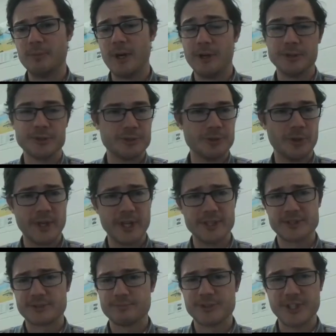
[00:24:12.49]
also known
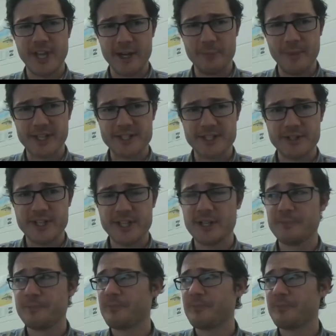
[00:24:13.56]
as cyanobacteria.